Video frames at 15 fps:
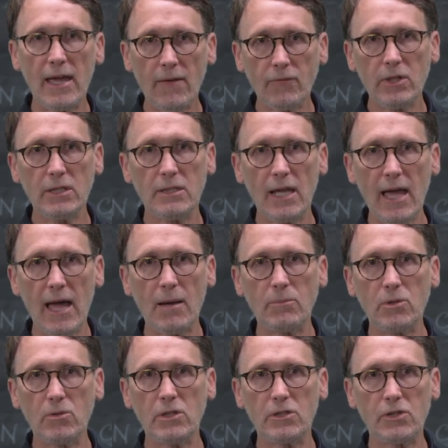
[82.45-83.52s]
every
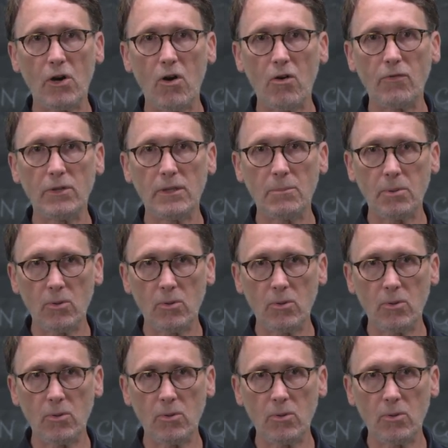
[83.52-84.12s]
tab you dissolve in the